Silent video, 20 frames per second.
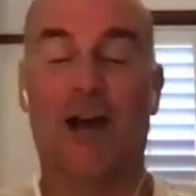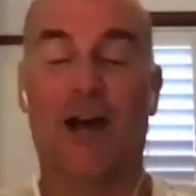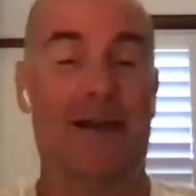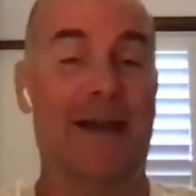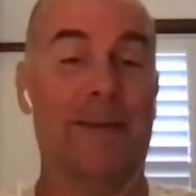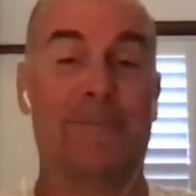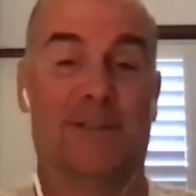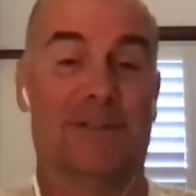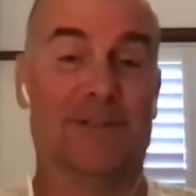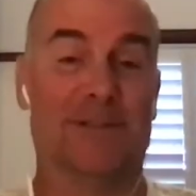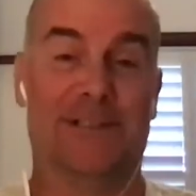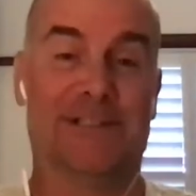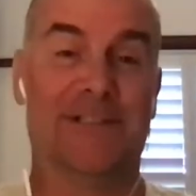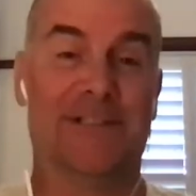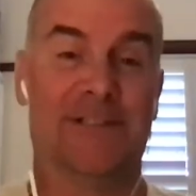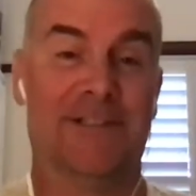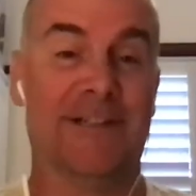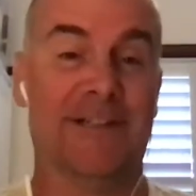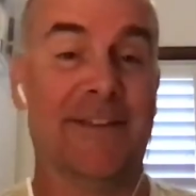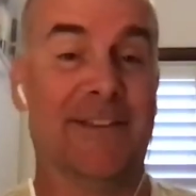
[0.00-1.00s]
No, absolutely
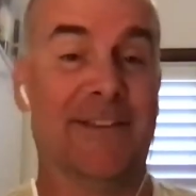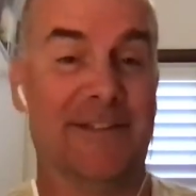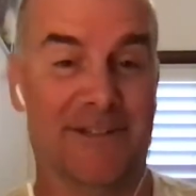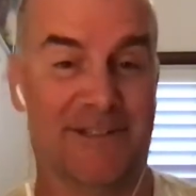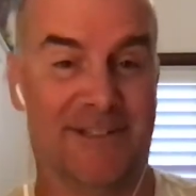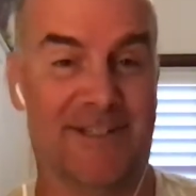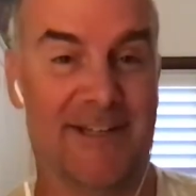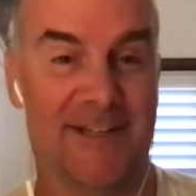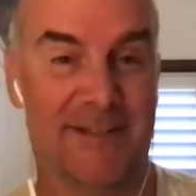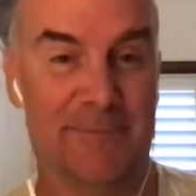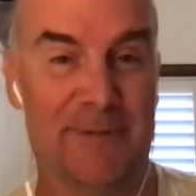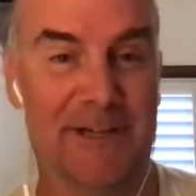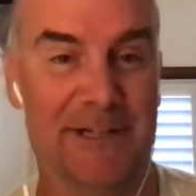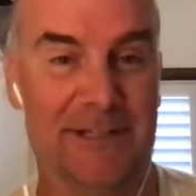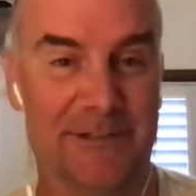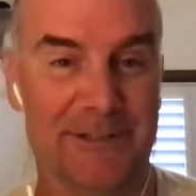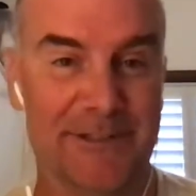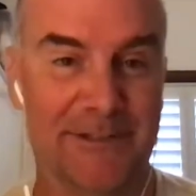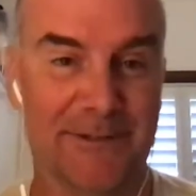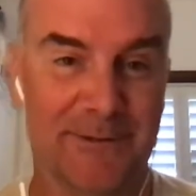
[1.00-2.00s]
not. Nothing I say is
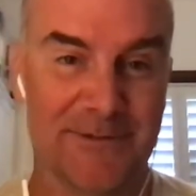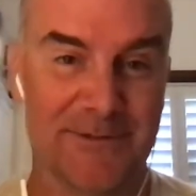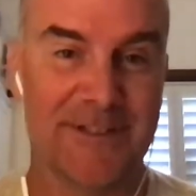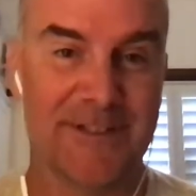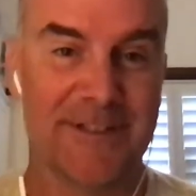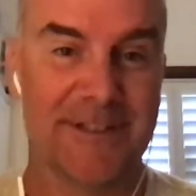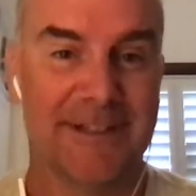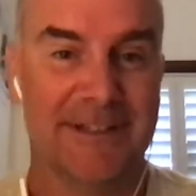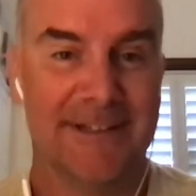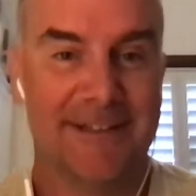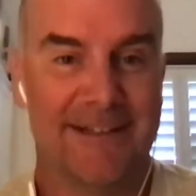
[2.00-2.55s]
medically endorsed.